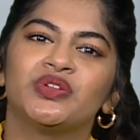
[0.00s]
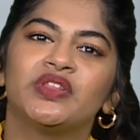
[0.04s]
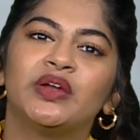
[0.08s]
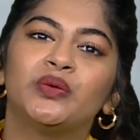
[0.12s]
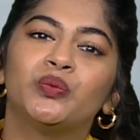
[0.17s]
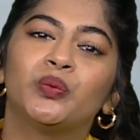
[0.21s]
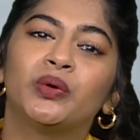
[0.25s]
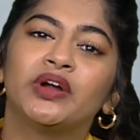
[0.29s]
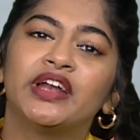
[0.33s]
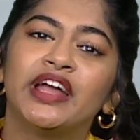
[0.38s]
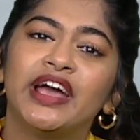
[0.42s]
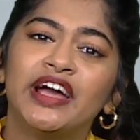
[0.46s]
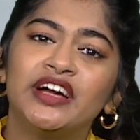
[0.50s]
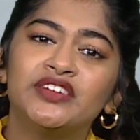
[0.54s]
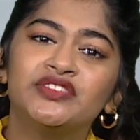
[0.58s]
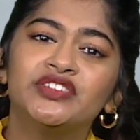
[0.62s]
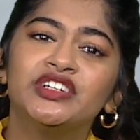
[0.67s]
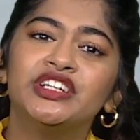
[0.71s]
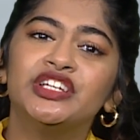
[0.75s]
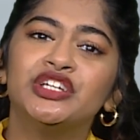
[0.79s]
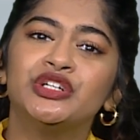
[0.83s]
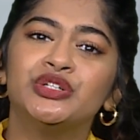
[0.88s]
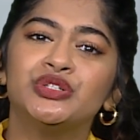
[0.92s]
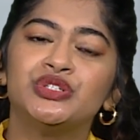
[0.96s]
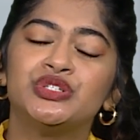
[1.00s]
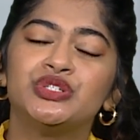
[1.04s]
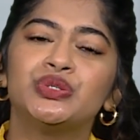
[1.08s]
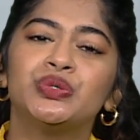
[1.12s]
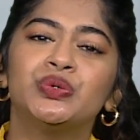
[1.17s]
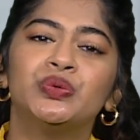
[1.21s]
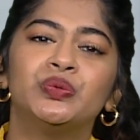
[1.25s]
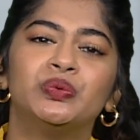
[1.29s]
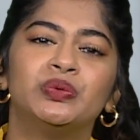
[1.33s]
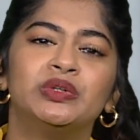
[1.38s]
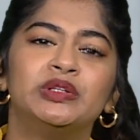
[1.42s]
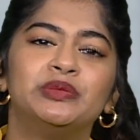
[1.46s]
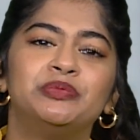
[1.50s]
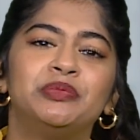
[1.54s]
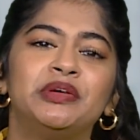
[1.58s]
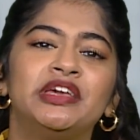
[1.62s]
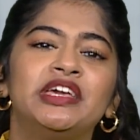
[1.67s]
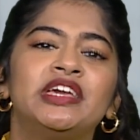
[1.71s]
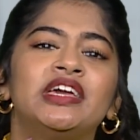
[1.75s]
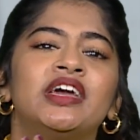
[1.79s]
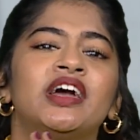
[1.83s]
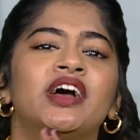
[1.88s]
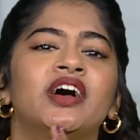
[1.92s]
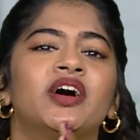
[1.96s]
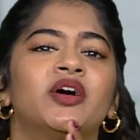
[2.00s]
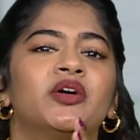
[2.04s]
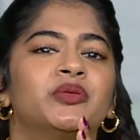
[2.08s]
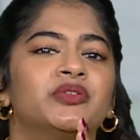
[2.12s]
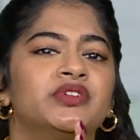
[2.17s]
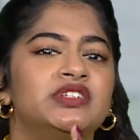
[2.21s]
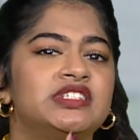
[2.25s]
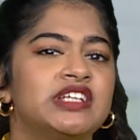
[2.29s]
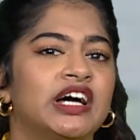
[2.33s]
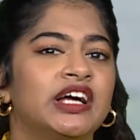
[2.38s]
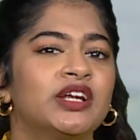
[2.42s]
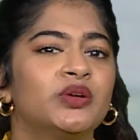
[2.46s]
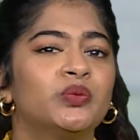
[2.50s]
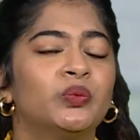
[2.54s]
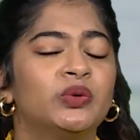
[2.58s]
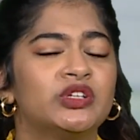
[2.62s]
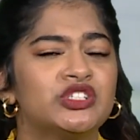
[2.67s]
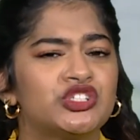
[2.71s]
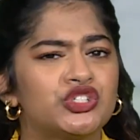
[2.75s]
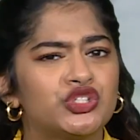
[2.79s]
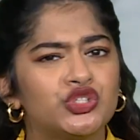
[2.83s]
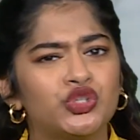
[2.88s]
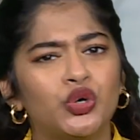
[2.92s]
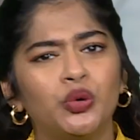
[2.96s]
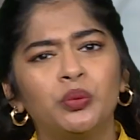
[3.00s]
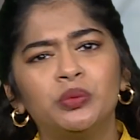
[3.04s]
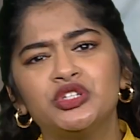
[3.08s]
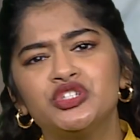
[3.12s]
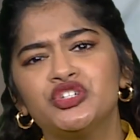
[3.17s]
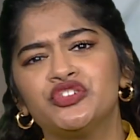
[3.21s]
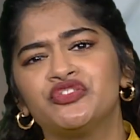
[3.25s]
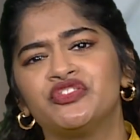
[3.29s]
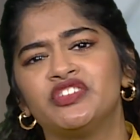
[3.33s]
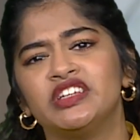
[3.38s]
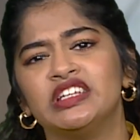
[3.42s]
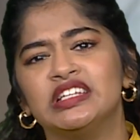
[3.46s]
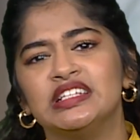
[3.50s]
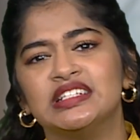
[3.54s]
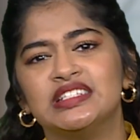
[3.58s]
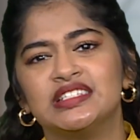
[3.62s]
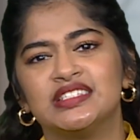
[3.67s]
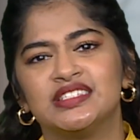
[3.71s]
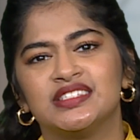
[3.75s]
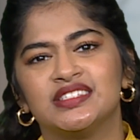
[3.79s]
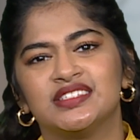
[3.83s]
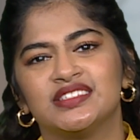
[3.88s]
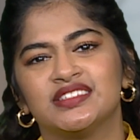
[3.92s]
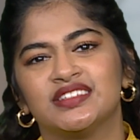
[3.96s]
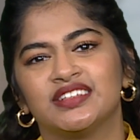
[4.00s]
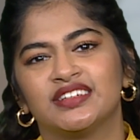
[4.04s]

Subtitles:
So that whatever you do will be done with so much of ease.